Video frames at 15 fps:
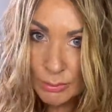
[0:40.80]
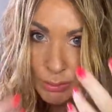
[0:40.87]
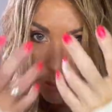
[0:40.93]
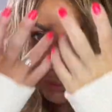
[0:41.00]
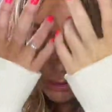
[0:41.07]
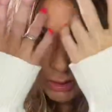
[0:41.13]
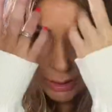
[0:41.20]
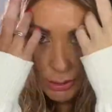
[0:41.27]

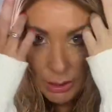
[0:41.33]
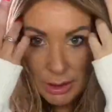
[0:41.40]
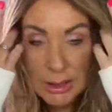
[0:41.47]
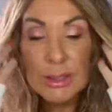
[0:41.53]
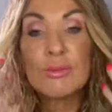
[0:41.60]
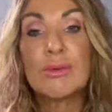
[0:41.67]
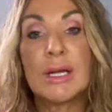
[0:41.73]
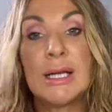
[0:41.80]
So
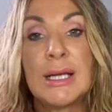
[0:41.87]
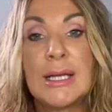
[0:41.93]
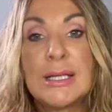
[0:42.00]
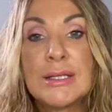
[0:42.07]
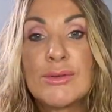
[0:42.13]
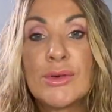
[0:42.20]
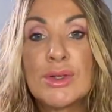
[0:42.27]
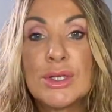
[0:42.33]
this really
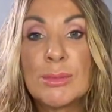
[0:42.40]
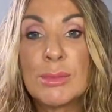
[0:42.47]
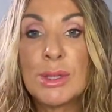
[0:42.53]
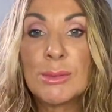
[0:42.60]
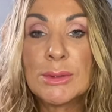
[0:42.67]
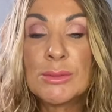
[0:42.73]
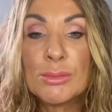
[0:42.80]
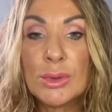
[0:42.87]
is for
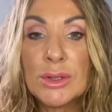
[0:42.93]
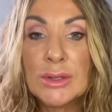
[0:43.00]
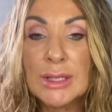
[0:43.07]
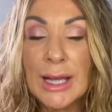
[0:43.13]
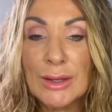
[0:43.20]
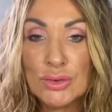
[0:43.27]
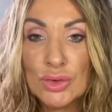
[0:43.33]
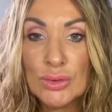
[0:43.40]
somebody with
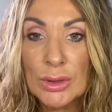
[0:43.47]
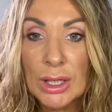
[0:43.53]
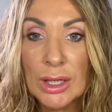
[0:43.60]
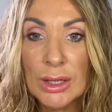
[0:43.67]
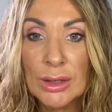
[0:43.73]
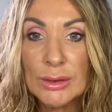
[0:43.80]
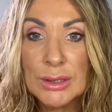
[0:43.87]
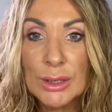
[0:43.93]
natural
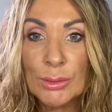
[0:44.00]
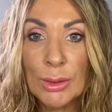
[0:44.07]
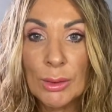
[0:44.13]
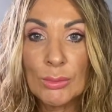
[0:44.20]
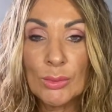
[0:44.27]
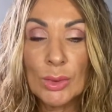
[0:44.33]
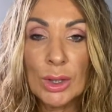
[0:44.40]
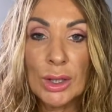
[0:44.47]
curls. It
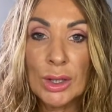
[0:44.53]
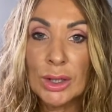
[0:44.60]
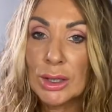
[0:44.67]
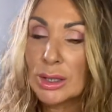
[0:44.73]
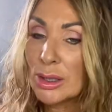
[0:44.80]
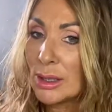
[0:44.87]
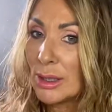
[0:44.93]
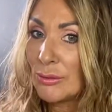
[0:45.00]
won't
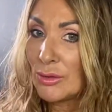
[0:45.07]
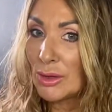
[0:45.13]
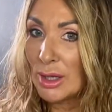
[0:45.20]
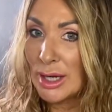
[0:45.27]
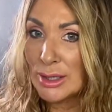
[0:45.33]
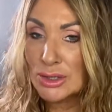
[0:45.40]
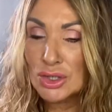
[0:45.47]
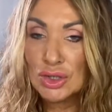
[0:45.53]
work if your
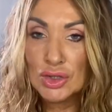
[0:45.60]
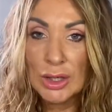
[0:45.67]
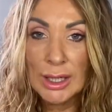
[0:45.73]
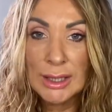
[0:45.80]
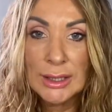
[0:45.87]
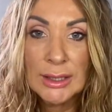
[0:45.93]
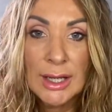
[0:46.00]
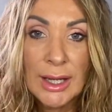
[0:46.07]
hair's
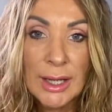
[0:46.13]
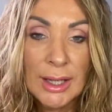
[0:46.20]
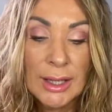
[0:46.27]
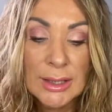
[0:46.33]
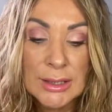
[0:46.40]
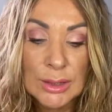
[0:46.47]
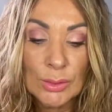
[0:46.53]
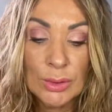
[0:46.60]
straight.
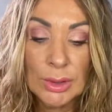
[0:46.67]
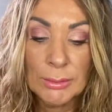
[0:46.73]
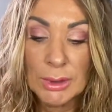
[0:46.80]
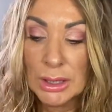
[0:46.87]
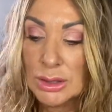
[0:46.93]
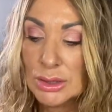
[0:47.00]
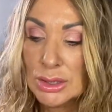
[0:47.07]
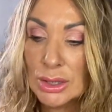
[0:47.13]
So all I'm
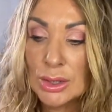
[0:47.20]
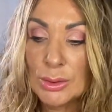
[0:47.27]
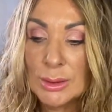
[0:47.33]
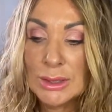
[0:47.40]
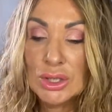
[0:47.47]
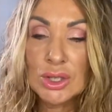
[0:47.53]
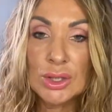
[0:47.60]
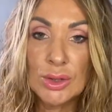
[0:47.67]
going to do
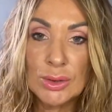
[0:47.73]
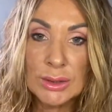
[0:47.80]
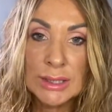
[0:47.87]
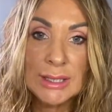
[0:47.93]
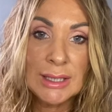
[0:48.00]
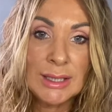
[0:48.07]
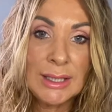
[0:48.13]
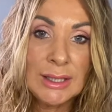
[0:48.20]
is use
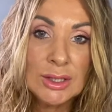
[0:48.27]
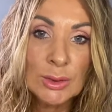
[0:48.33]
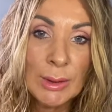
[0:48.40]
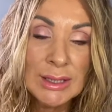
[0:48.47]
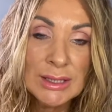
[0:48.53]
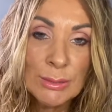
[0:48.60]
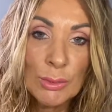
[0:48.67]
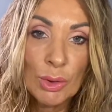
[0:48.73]
the
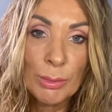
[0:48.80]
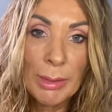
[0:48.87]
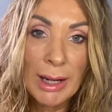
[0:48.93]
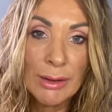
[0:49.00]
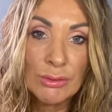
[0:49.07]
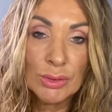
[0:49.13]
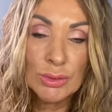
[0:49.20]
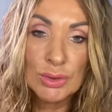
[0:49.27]
20mm
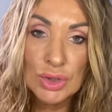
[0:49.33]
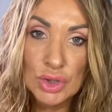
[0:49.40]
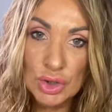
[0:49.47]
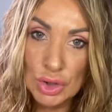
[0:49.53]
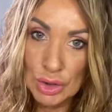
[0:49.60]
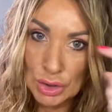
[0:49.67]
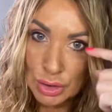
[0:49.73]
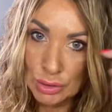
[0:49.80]
barrels
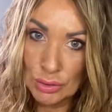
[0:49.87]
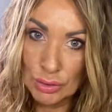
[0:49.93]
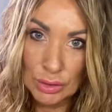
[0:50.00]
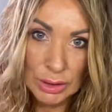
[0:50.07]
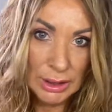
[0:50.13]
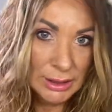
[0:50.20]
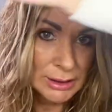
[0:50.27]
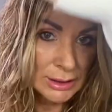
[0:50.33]
just through
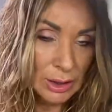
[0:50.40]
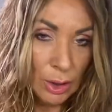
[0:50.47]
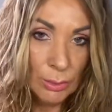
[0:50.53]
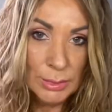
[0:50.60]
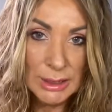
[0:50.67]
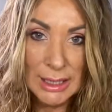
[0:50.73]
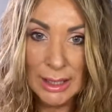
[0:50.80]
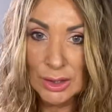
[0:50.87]
these top
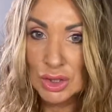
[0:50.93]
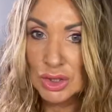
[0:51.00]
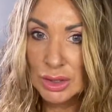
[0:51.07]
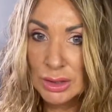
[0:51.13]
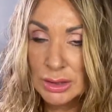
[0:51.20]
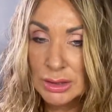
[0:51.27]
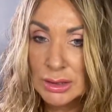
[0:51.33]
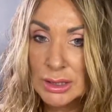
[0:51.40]

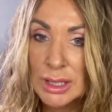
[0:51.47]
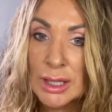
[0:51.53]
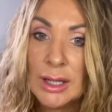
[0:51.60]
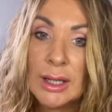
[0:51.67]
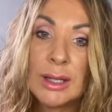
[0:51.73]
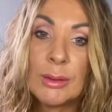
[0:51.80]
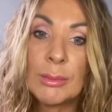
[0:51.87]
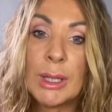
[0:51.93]
sections,
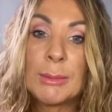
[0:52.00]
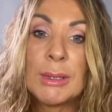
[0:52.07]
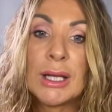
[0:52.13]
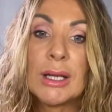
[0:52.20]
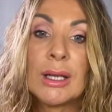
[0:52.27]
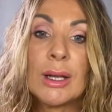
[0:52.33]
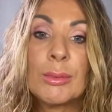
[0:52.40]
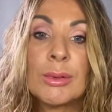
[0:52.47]
maybe a
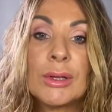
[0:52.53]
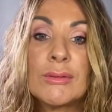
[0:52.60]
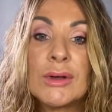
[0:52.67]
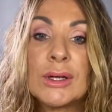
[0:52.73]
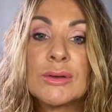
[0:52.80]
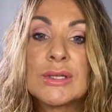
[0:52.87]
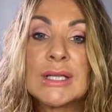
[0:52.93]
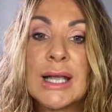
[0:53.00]
couple of
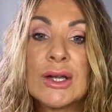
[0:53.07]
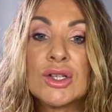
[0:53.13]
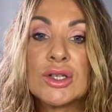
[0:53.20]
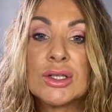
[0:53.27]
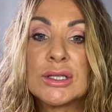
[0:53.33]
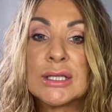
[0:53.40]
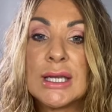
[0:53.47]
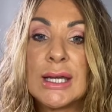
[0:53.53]
little
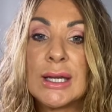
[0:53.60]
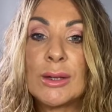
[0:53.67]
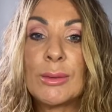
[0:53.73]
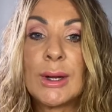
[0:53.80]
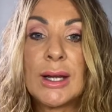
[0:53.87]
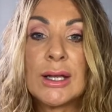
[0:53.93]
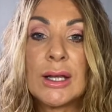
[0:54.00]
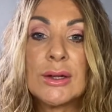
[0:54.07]
sections here where
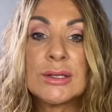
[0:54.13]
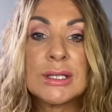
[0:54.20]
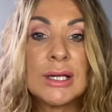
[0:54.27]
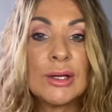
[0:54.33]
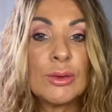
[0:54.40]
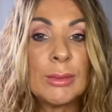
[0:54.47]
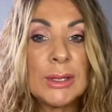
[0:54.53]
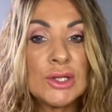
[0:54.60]
it goes a
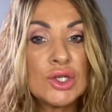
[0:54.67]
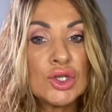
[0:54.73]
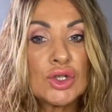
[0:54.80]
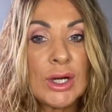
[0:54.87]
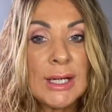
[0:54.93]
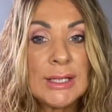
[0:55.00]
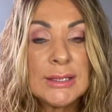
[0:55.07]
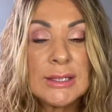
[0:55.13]
little bit
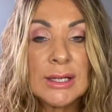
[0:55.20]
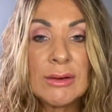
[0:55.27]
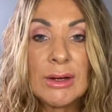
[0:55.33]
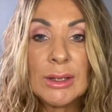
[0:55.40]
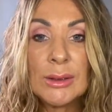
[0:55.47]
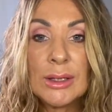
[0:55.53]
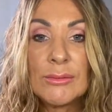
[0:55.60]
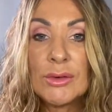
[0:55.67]
straighter,
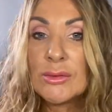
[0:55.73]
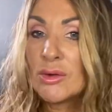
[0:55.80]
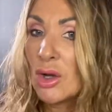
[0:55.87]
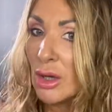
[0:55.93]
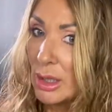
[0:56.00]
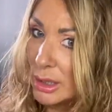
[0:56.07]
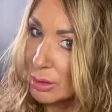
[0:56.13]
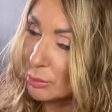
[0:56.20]
and if you've got
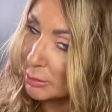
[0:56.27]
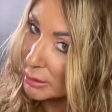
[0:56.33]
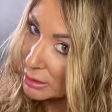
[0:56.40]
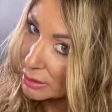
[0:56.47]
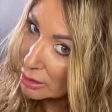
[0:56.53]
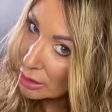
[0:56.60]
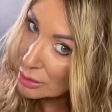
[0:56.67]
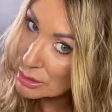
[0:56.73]
a little bit
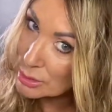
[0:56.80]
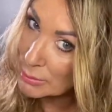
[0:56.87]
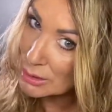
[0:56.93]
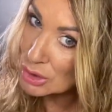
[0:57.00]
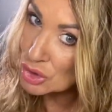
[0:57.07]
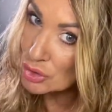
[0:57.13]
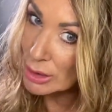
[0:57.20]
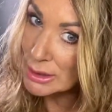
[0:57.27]
that goes a bit
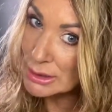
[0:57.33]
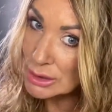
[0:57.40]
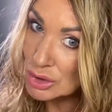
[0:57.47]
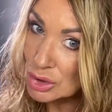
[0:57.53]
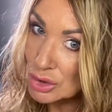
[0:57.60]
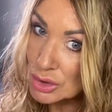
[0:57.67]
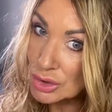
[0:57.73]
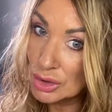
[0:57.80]
straighter,
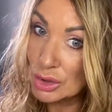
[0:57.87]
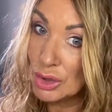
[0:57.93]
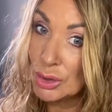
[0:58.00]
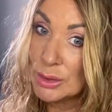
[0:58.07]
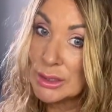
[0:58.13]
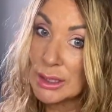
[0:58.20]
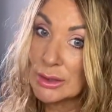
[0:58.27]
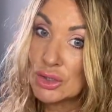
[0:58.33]
just
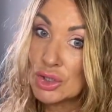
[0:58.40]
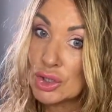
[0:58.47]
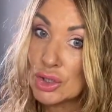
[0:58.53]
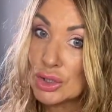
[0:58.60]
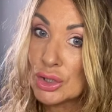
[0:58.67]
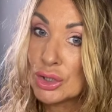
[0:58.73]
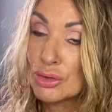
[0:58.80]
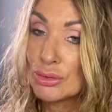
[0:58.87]
use it
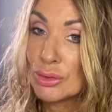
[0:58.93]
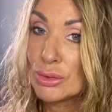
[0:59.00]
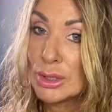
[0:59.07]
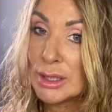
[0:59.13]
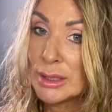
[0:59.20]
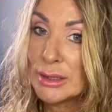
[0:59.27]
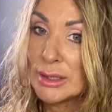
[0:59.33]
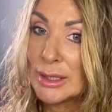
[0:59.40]
just through
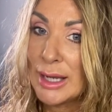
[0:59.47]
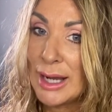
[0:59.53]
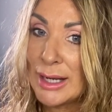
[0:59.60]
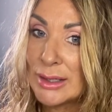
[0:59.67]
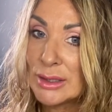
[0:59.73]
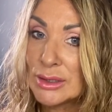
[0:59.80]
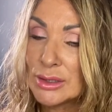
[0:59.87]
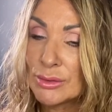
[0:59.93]
the
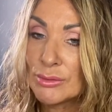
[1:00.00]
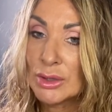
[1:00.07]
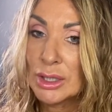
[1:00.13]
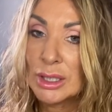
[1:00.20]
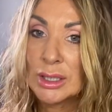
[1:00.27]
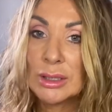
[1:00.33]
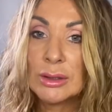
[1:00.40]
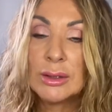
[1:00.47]
end of the
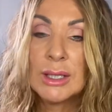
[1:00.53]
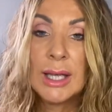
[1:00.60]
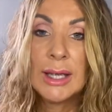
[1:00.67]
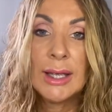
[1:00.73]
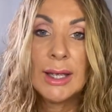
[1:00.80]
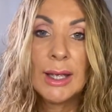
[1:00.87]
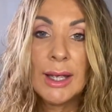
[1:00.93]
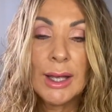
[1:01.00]
curl.
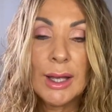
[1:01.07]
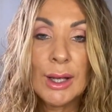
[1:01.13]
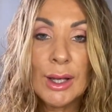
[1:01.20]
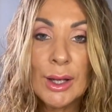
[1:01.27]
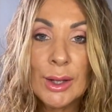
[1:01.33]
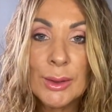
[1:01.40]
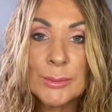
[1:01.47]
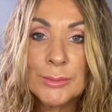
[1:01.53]

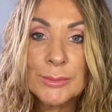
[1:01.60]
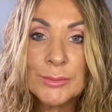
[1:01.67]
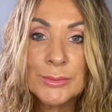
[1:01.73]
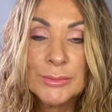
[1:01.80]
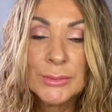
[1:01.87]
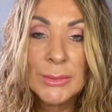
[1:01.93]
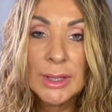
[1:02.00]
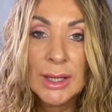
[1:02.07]
And
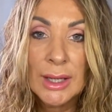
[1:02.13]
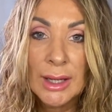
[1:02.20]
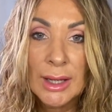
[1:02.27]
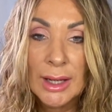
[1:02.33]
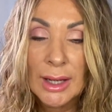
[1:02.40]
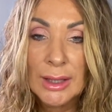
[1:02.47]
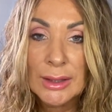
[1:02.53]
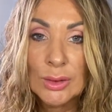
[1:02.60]

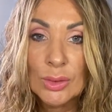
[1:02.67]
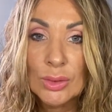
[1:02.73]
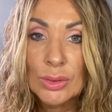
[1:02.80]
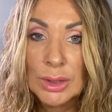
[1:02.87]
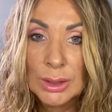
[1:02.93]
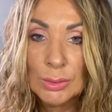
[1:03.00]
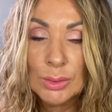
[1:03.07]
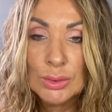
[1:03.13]
all
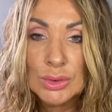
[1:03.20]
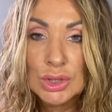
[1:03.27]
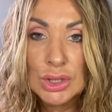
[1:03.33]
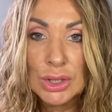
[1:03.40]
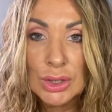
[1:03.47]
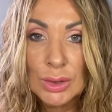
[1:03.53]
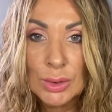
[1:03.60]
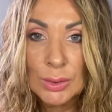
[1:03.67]
it will
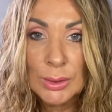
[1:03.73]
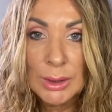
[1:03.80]
do